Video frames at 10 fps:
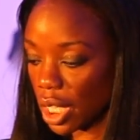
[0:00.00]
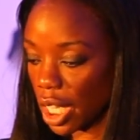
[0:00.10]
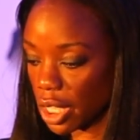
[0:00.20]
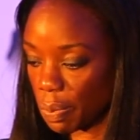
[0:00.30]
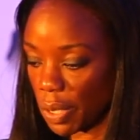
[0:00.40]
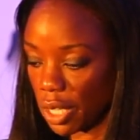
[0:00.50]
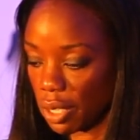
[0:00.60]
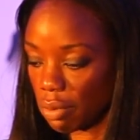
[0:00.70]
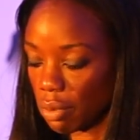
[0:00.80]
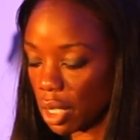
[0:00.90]
has
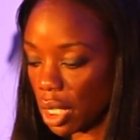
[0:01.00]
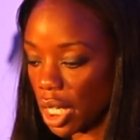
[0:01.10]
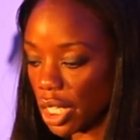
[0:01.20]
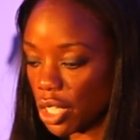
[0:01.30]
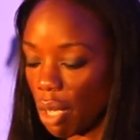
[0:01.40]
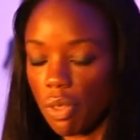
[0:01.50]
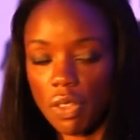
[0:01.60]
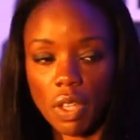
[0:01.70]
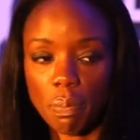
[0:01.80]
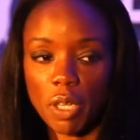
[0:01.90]
been
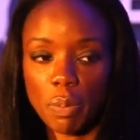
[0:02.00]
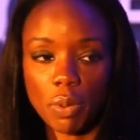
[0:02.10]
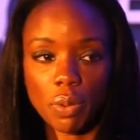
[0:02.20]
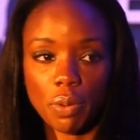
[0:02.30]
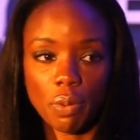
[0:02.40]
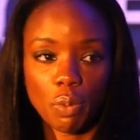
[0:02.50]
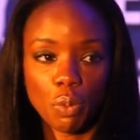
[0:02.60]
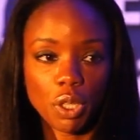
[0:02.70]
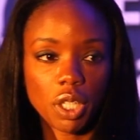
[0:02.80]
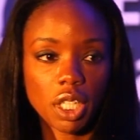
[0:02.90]
something that people
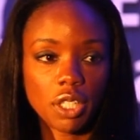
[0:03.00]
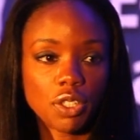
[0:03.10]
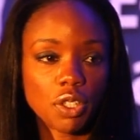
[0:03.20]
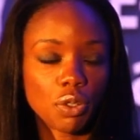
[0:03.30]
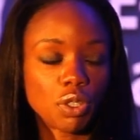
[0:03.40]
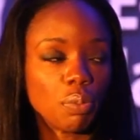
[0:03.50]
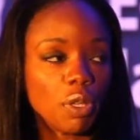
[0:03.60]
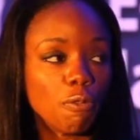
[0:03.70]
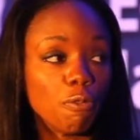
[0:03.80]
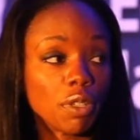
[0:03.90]
would consider to
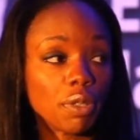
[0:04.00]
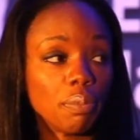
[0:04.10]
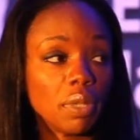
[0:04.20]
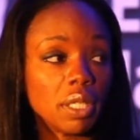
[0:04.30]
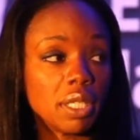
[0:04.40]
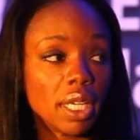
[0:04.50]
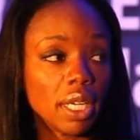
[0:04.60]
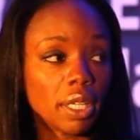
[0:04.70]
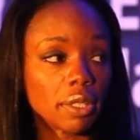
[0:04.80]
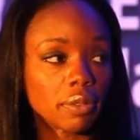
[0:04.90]
be very
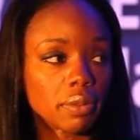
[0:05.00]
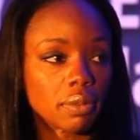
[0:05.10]
mundane.